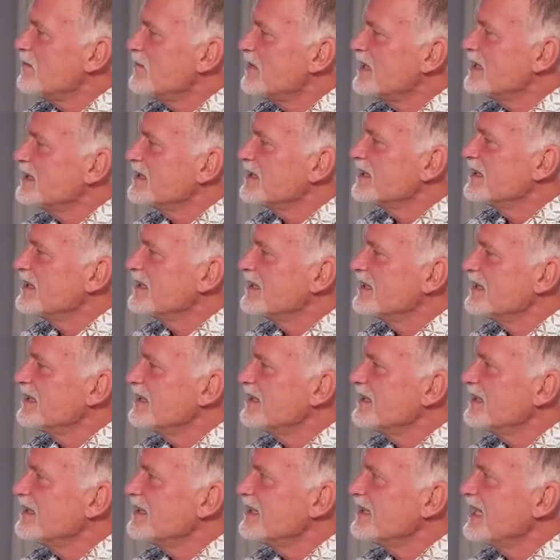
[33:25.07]
but
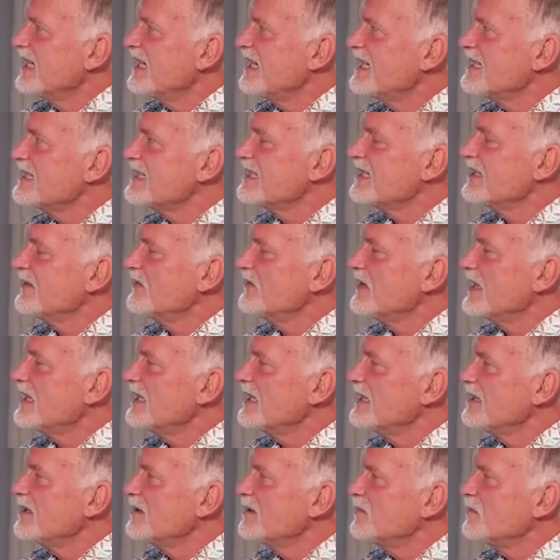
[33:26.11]
it has
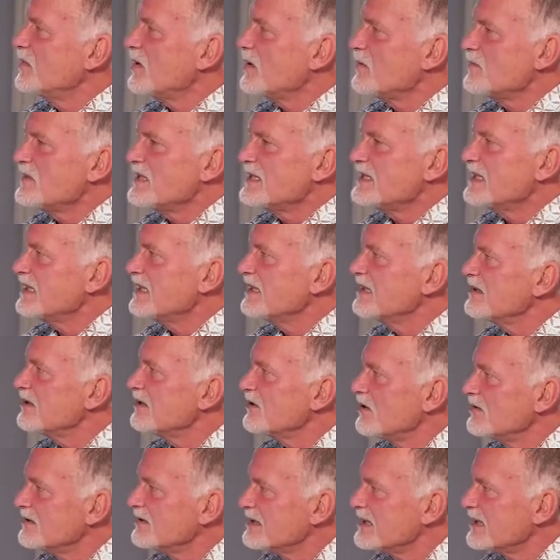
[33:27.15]
very promising
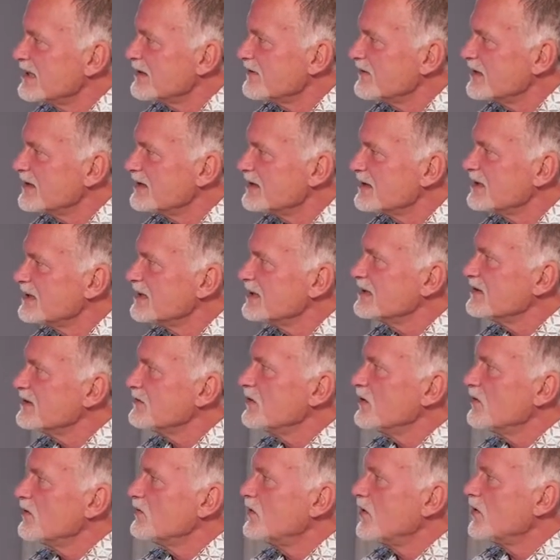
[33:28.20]
consequences
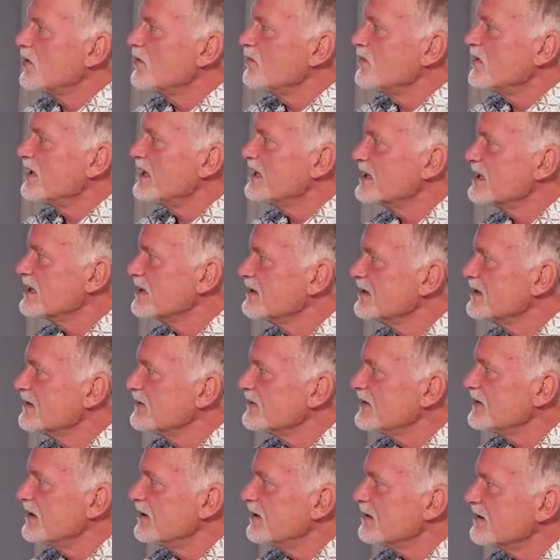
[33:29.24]
for formulation of the
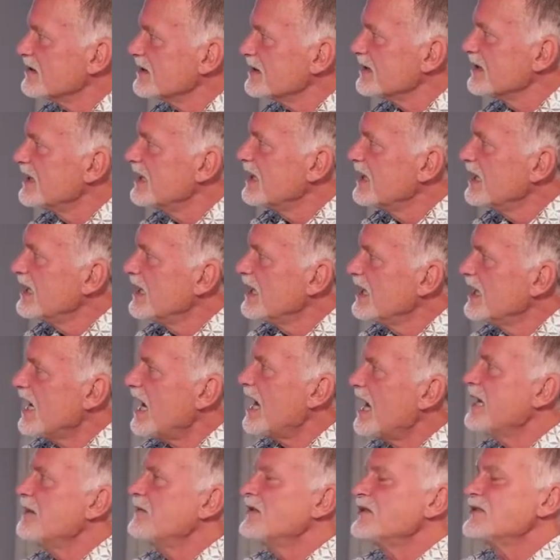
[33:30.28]
theory.
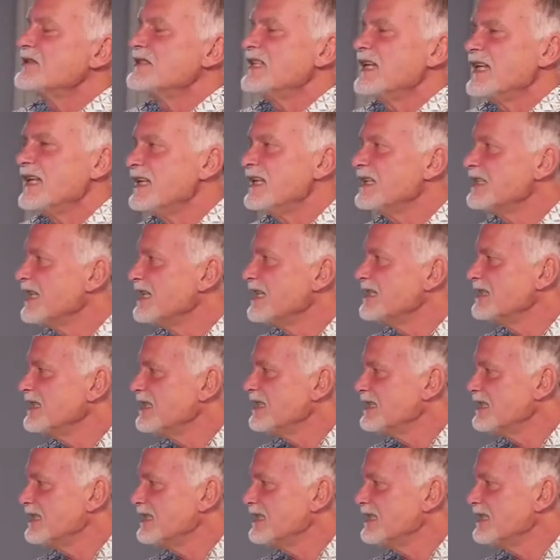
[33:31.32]
I'm not saying that this